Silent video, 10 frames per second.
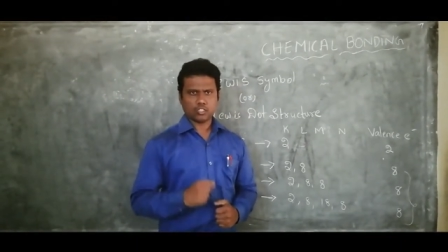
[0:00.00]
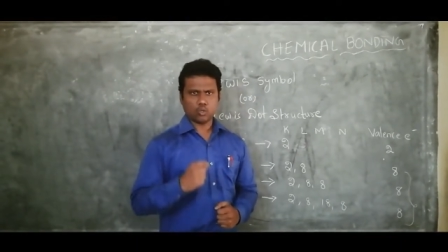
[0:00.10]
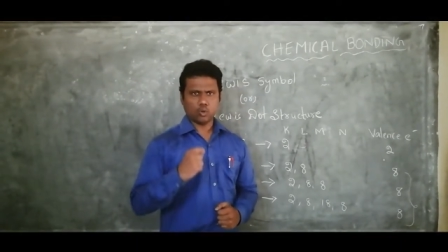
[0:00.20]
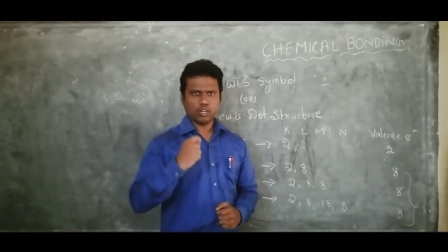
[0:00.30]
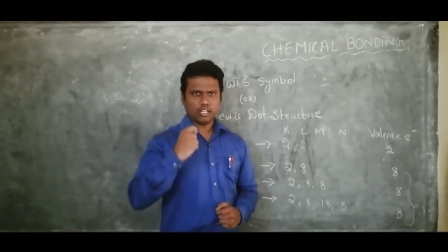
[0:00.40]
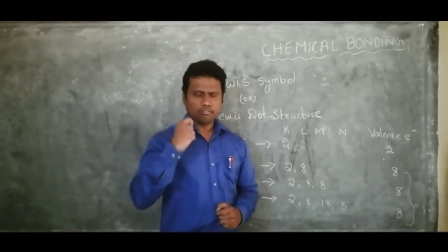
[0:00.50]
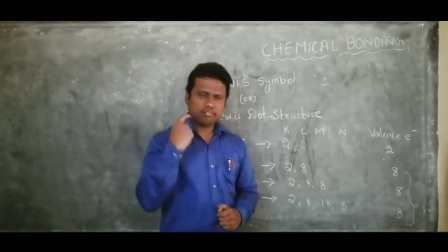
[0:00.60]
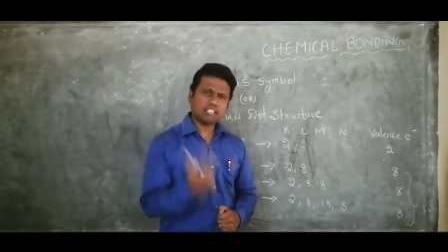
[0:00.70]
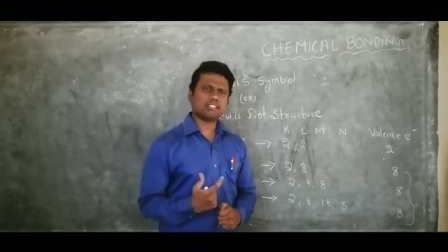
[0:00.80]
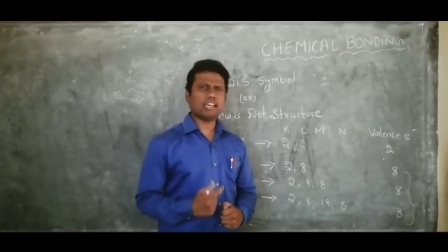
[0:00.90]
So
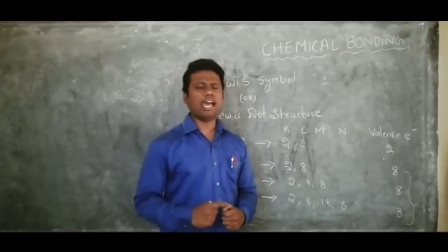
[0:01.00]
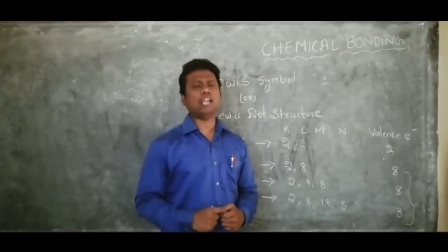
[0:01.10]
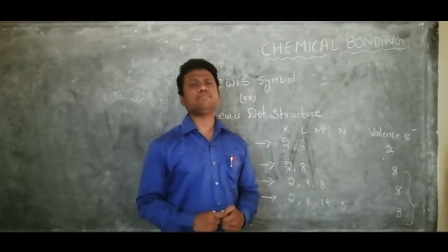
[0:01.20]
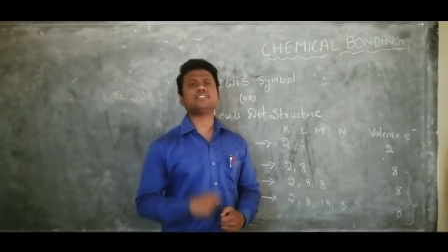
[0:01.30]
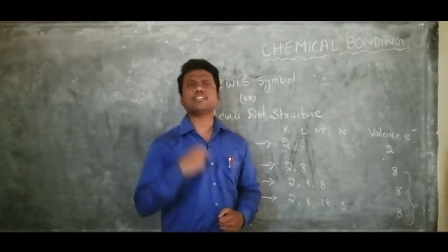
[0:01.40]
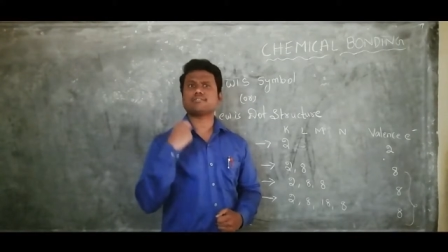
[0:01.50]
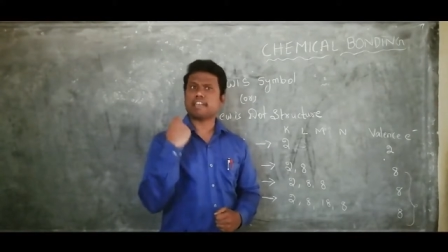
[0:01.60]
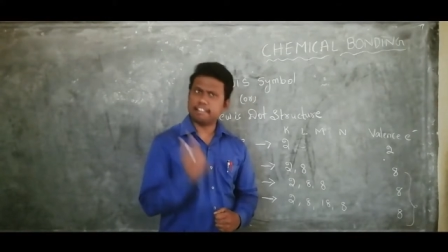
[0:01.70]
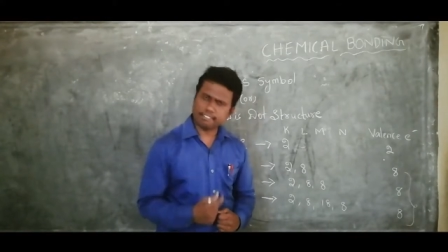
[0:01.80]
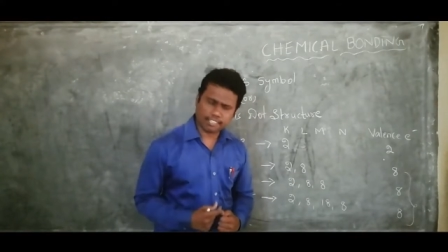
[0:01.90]
this helps the
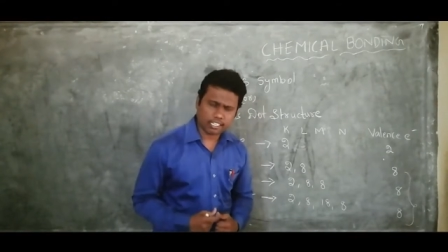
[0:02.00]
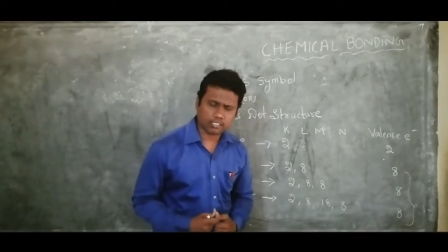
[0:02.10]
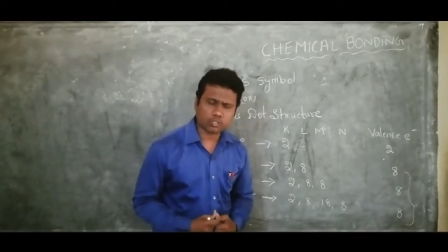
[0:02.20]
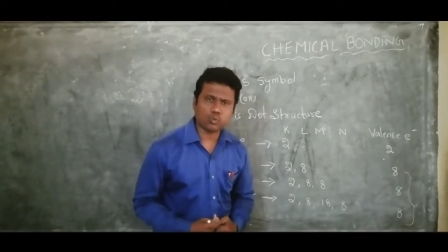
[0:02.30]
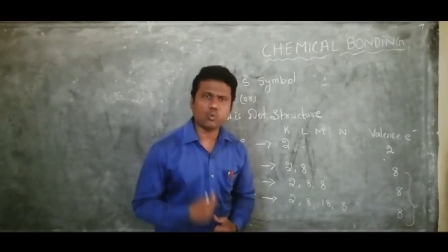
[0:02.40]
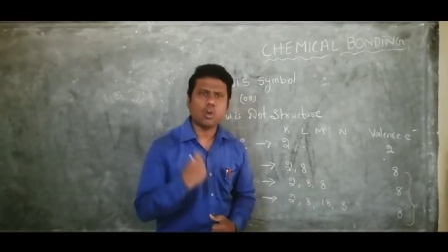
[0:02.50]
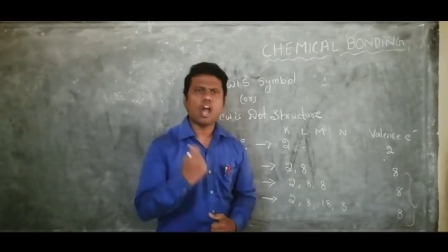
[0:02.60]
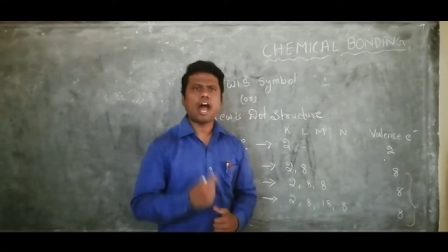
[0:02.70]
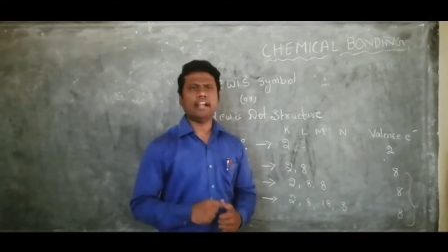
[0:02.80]
scientists to